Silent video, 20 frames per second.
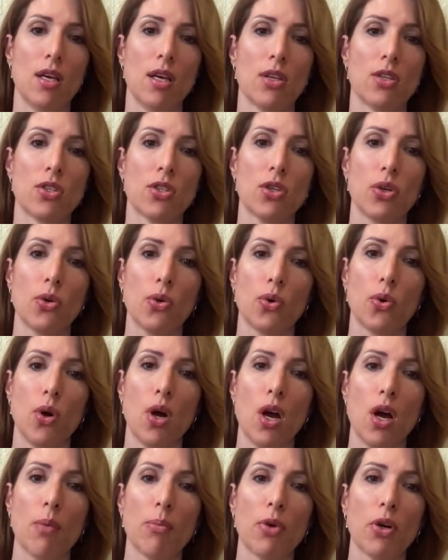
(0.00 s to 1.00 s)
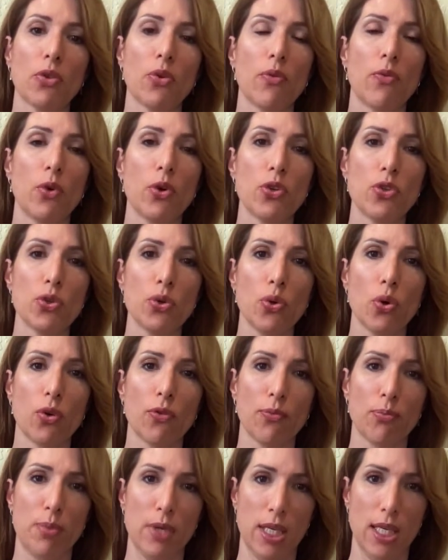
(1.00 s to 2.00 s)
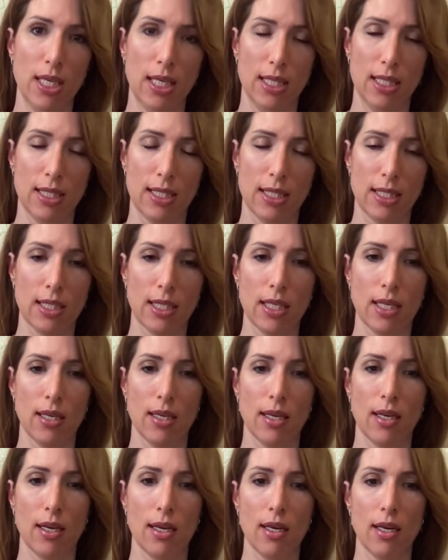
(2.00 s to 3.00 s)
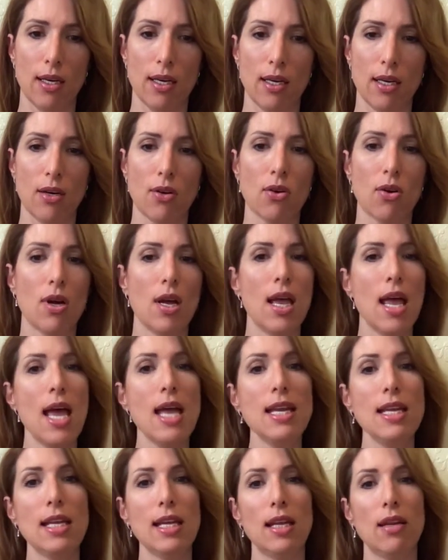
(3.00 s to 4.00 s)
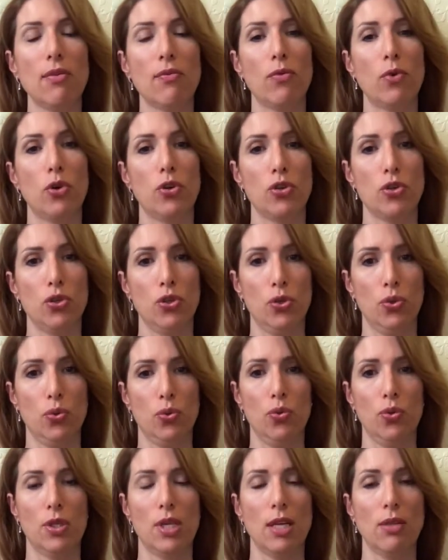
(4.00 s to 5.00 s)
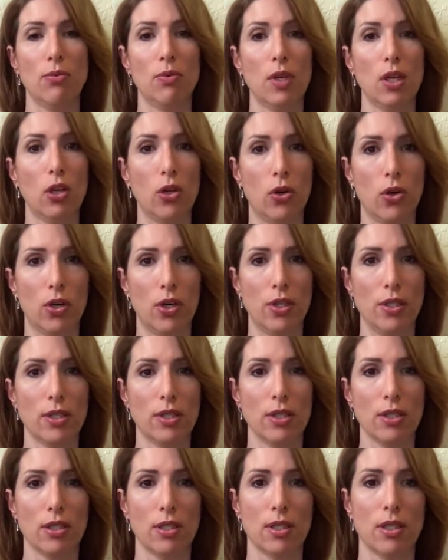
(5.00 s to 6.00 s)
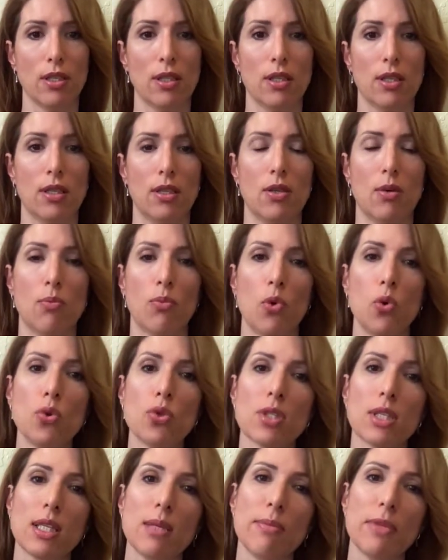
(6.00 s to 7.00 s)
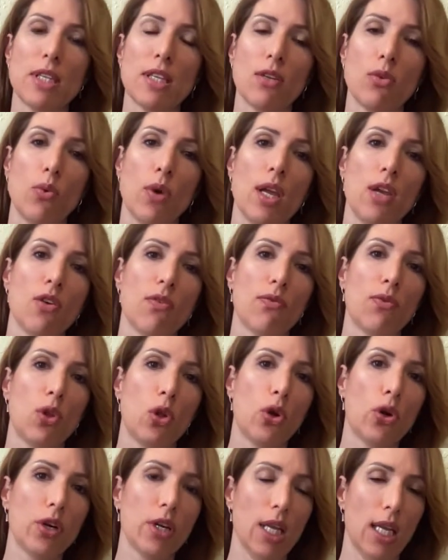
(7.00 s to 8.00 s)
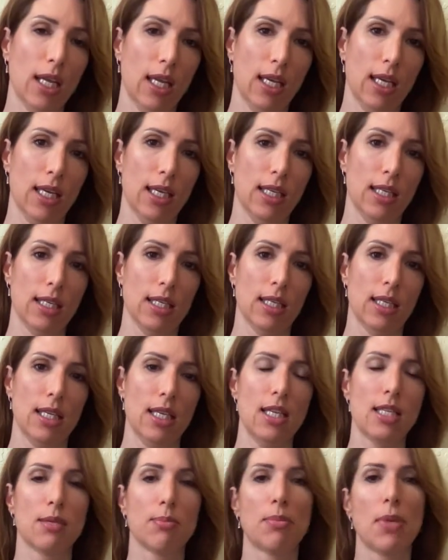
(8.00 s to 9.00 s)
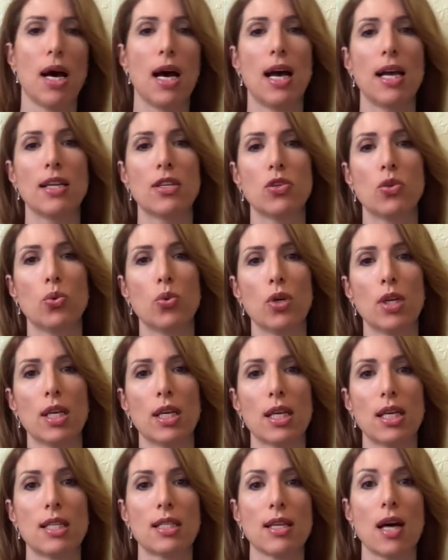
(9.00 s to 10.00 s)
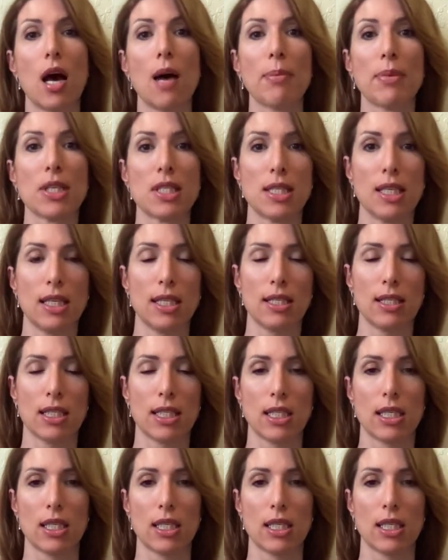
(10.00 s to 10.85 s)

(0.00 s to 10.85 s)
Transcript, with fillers: So, about the virtue of peace any virtue that we learn, the most limited way of learning it is by doing its opposite.